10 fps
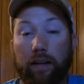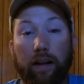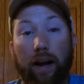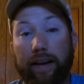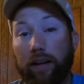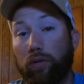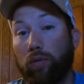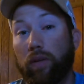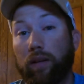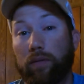I can
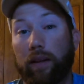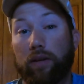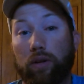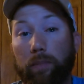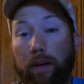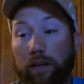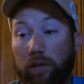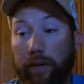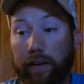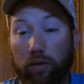do things with that jerkbait. It's
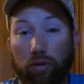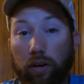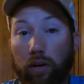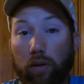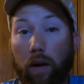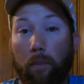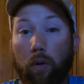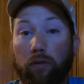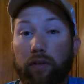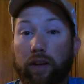going to trigger a lot
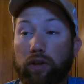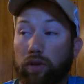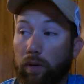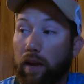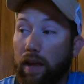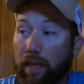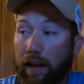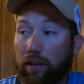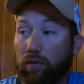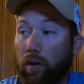more fish. So
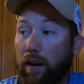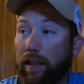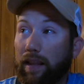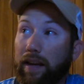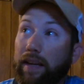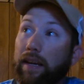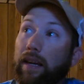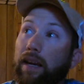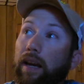that's the rod I like.